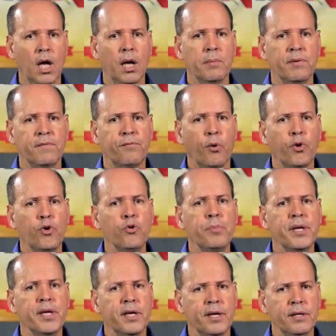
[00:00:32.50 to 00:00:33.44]
Before you
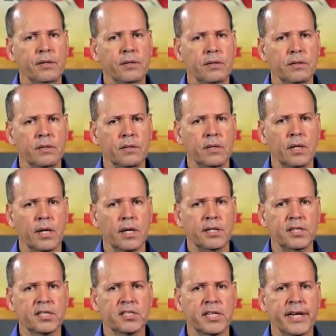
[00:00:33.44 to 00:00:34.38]
begin,
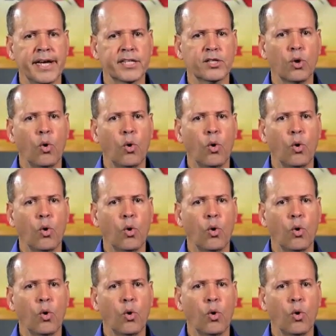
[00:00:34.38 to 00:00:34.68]
disconnect